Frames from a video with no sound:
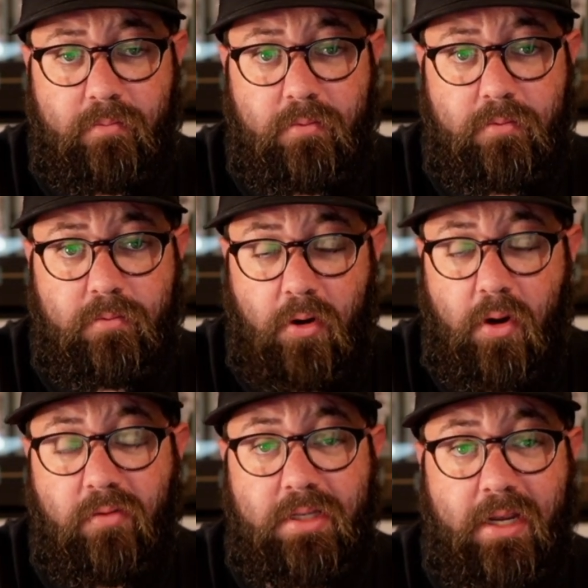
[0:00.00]

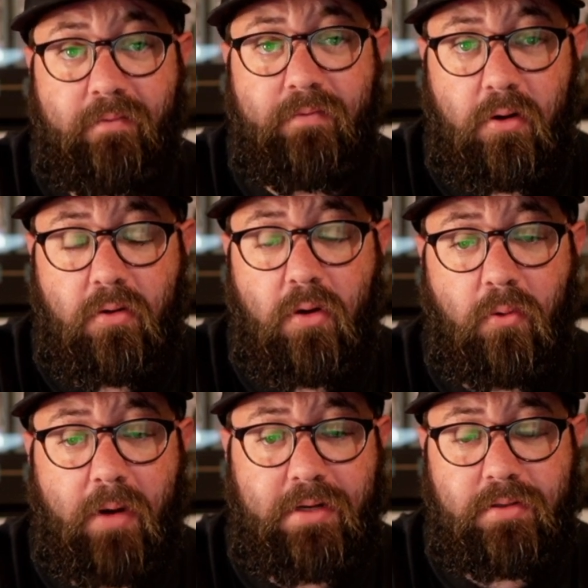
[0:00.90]
turnovers in field goal
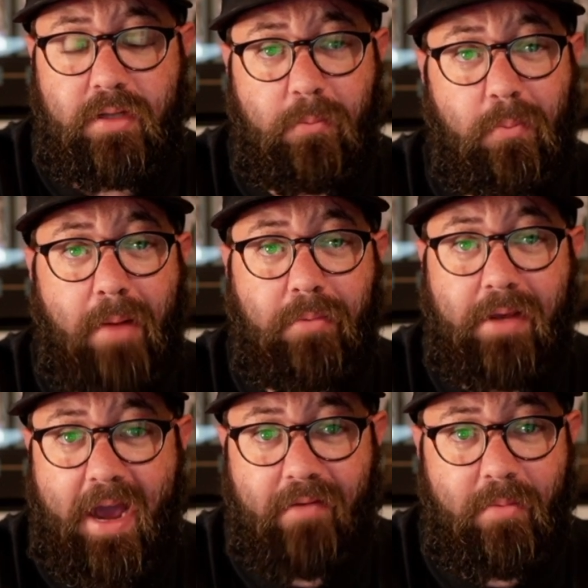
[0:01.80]
range, they probably
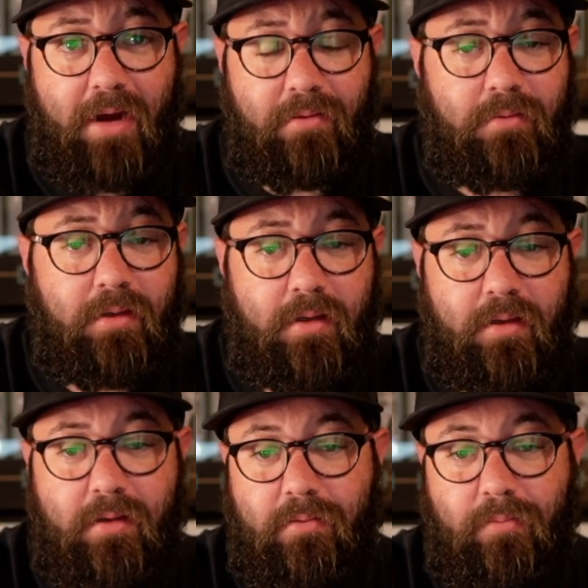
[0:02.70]
have about
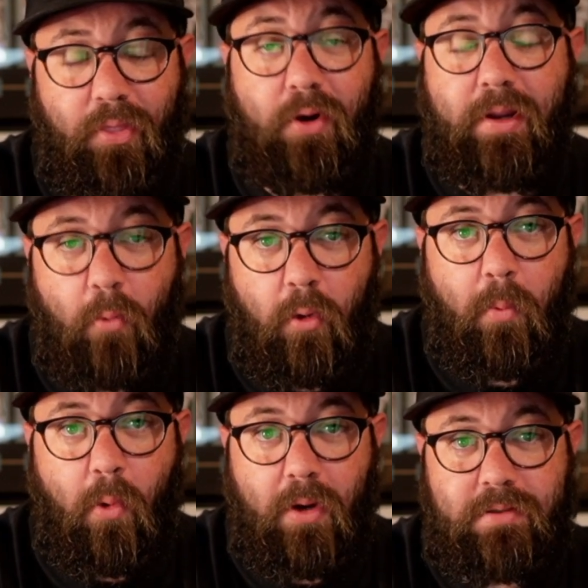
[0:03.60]
30 more
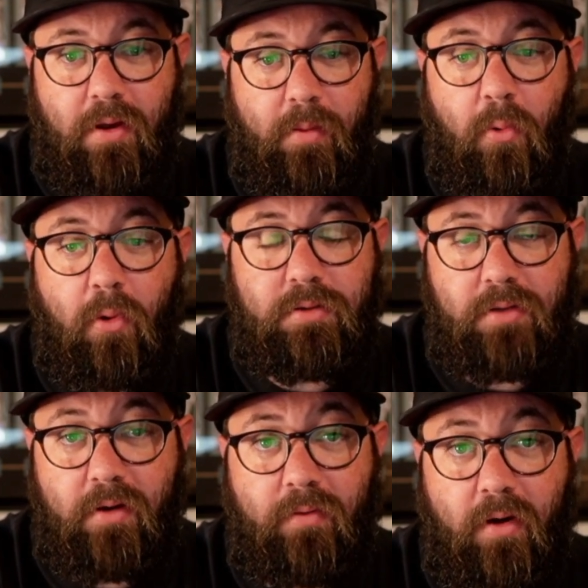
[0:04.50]
points on the board
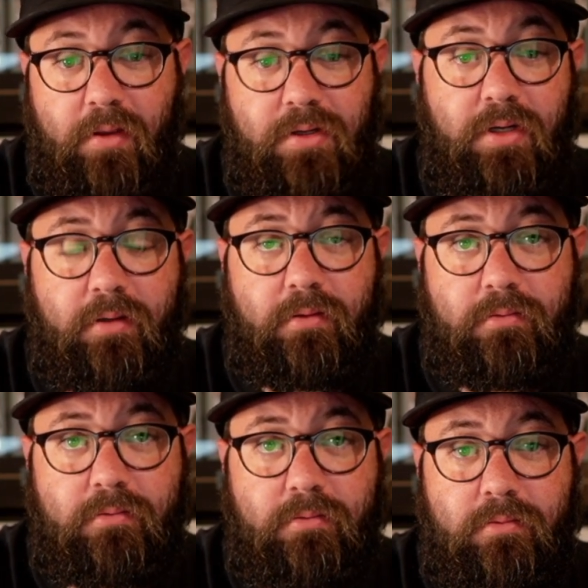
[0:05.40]
so far this year,
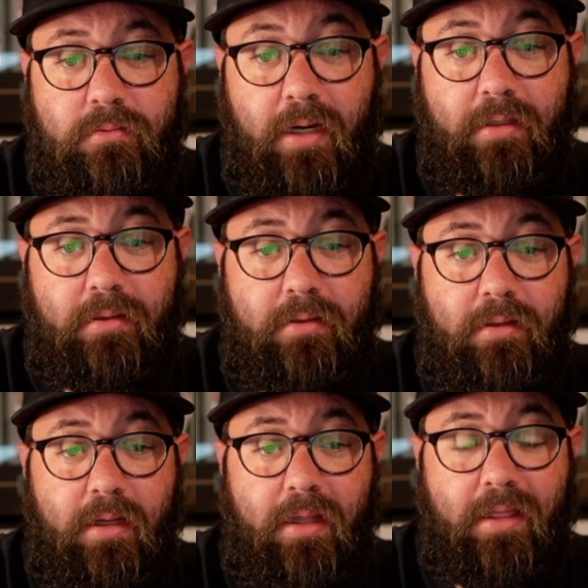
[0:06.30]
right?
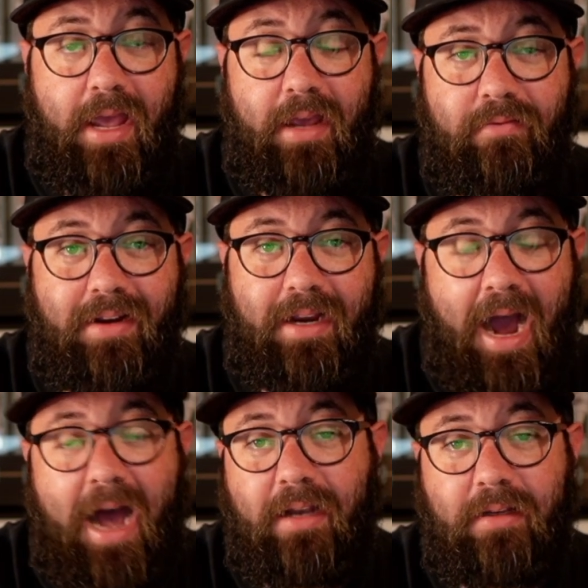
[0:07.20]
They have
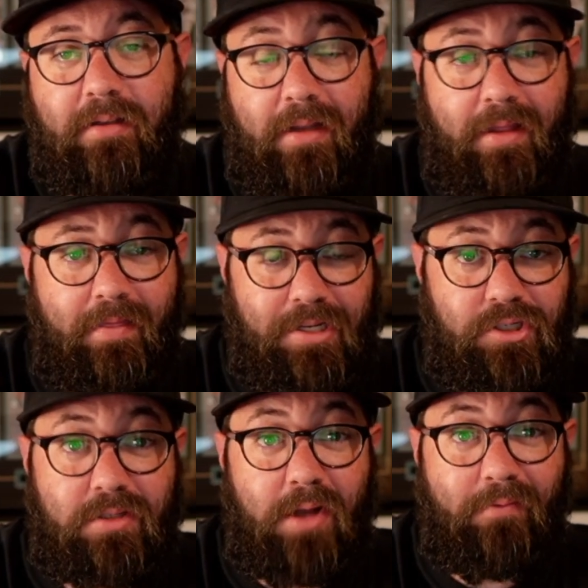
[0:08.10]
got, and that's
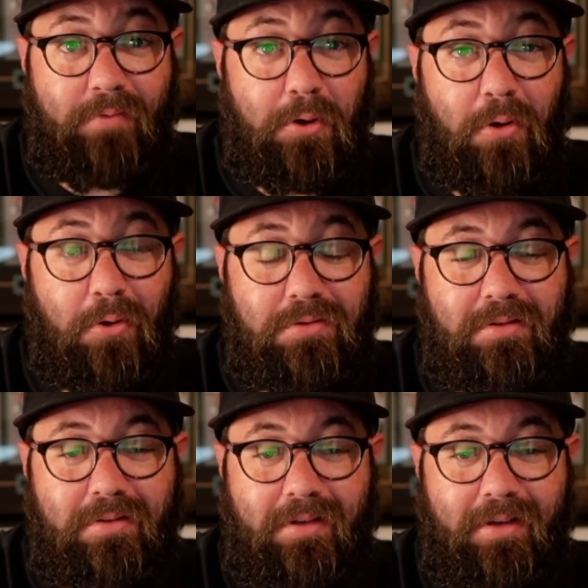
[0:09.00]
just off field goals.
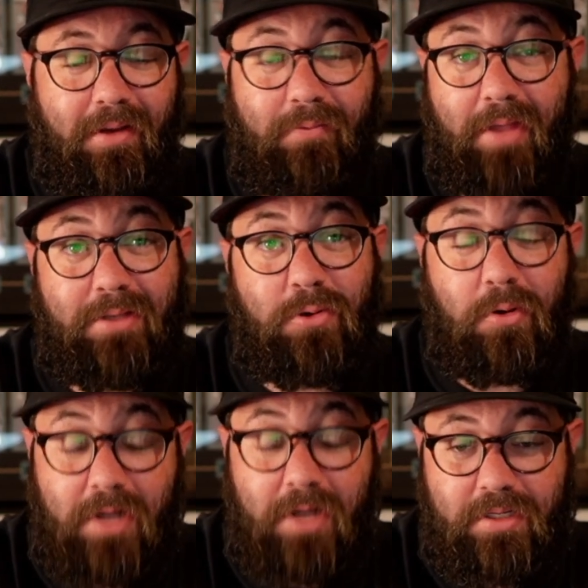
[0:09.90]
If they
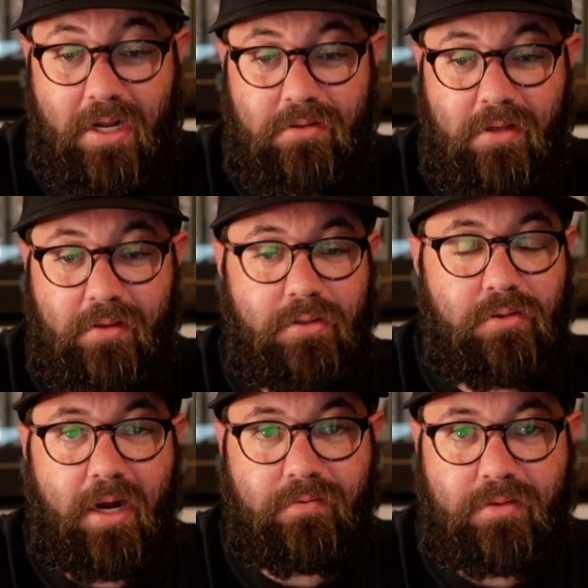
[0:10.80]
scored touchdowns on these
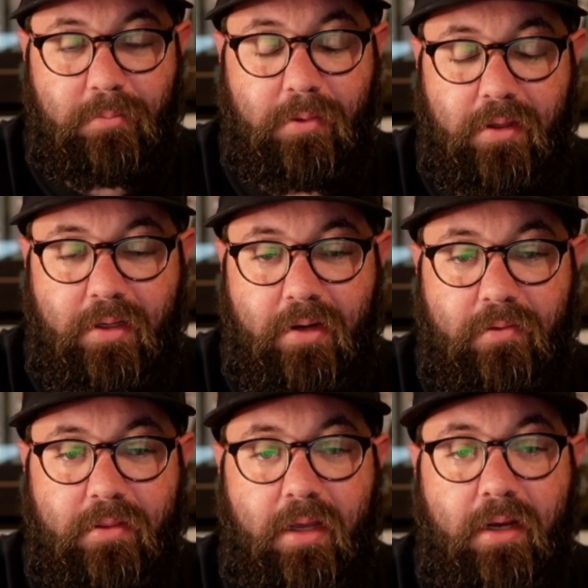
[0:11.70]
drives, completely different thing.